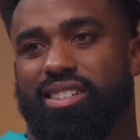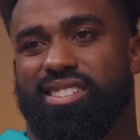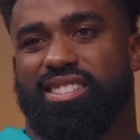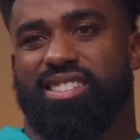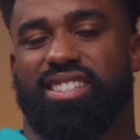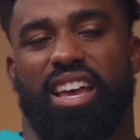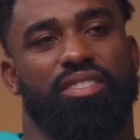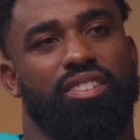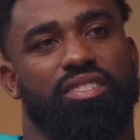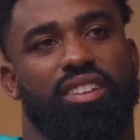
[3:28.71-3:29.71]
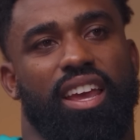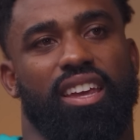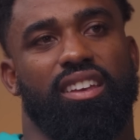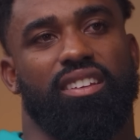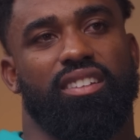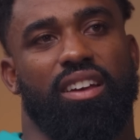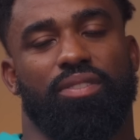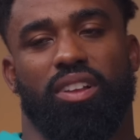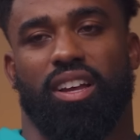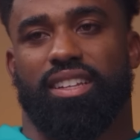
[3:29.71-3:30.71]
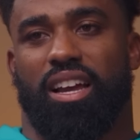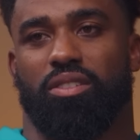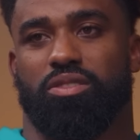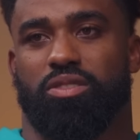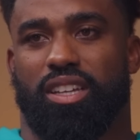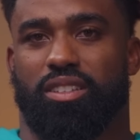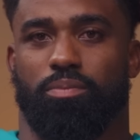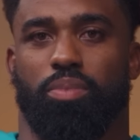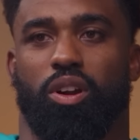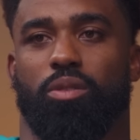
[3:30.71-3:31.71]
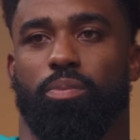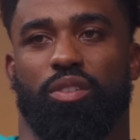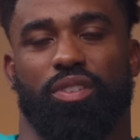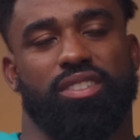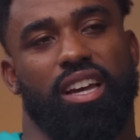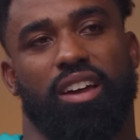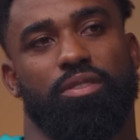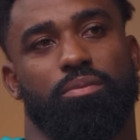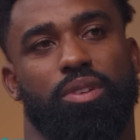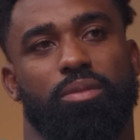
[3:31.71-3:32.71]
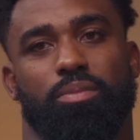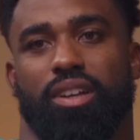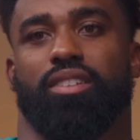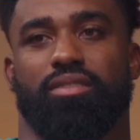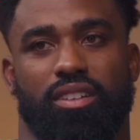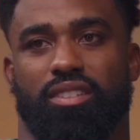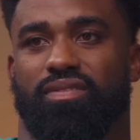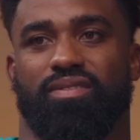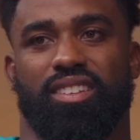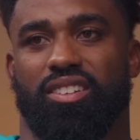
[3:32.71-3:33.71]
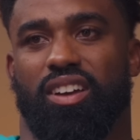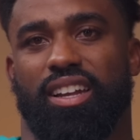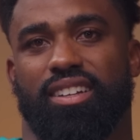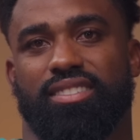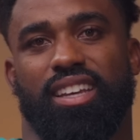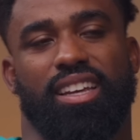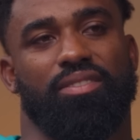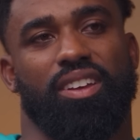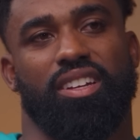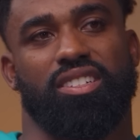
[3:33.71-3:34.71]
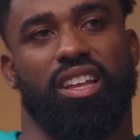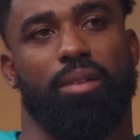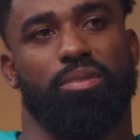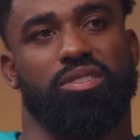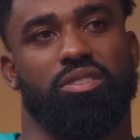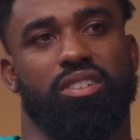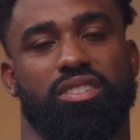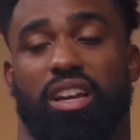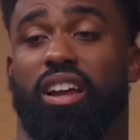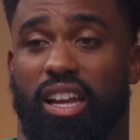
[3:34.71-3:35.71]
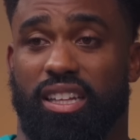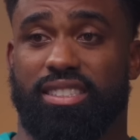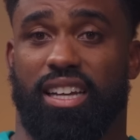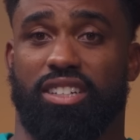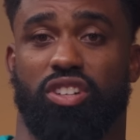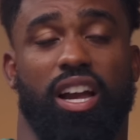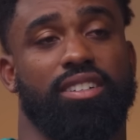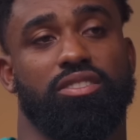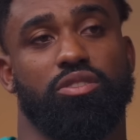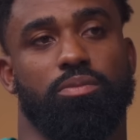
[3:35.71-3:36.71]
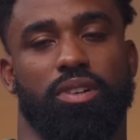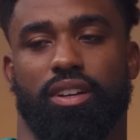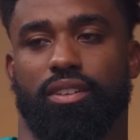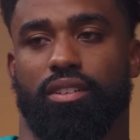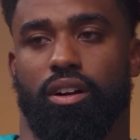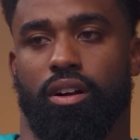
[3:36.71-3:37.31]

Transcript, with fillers: 7, 8. I felt like that was the perfect time for me, but I didn't take advantage of the opportunities. At least I tried to, but